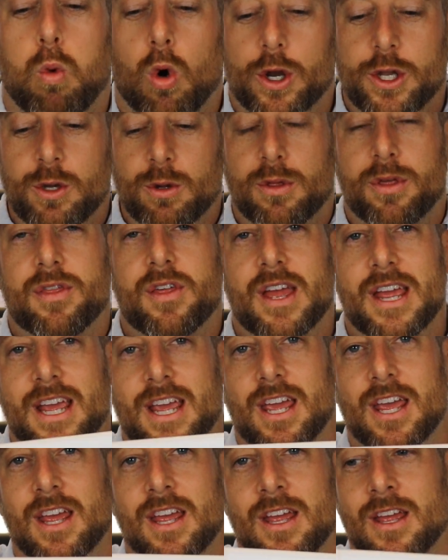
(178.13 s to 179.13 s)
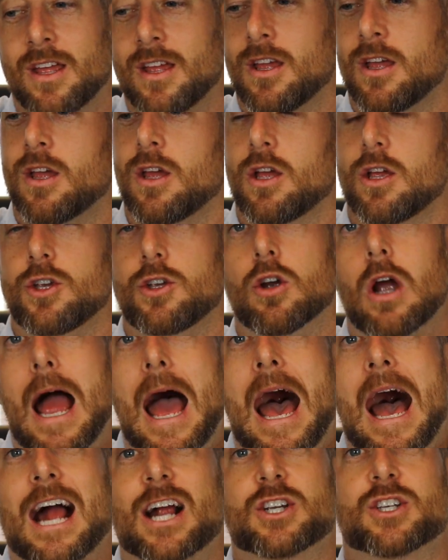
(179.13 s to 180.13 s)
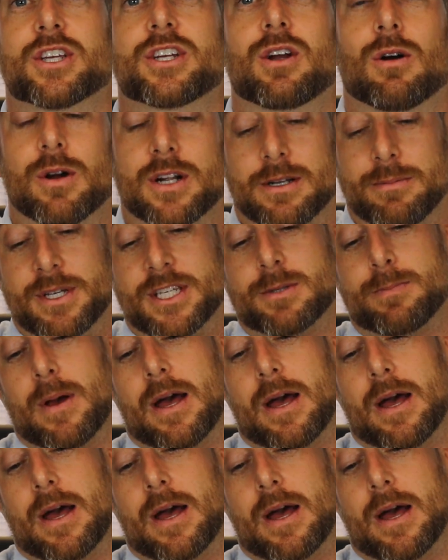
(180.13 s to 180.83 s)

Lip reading: what do you think you're actually going to be